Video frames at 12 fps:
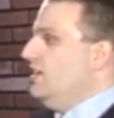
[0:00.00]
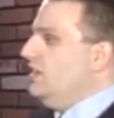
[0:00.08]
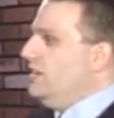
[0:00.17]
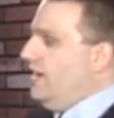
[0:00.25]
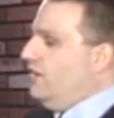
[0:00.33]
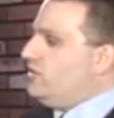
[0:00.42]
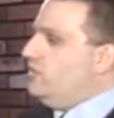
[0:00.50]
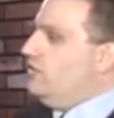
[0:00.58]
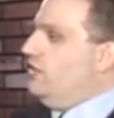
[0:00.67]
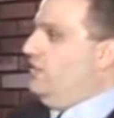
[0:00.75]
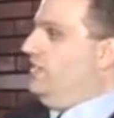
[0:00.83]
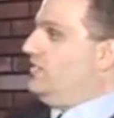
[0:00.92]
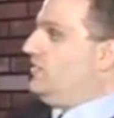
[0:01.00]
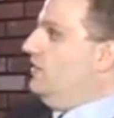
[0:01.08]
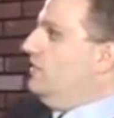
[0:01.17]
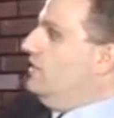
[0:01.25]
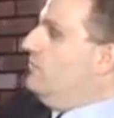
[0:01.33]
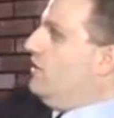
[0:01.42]
Now, as you noticed,
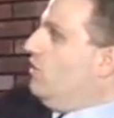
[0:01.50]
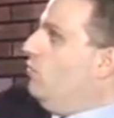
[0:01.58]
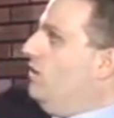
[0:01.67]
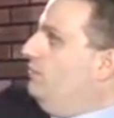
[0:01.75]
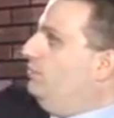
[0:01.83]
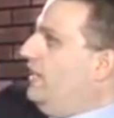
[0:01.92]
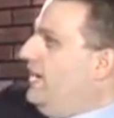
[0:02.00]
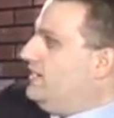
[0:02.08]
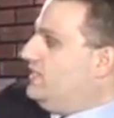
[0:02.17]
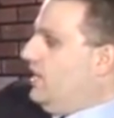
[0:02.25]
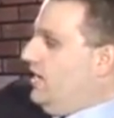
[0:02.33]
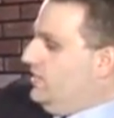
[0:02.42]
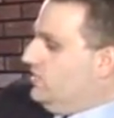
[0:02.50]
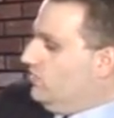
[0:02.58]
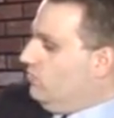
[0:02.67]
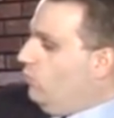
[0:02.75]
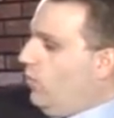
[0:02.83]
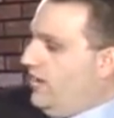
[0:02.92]
no matter what black does,
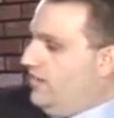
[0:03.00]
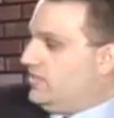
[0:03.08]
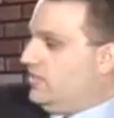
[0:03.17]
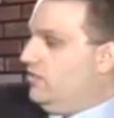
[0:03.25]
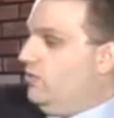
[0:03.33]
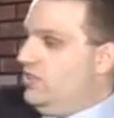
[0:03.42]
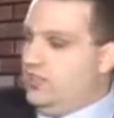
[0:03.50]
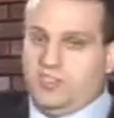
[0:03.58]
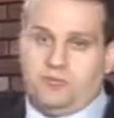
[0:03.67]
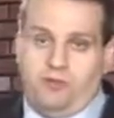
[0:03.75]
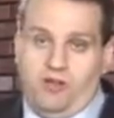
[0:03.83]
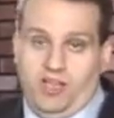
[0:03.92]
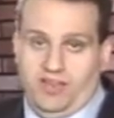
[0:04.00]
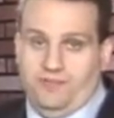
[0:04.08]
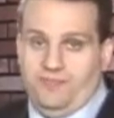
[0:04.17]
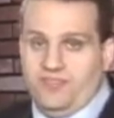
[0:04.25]
white is going to win this pawn.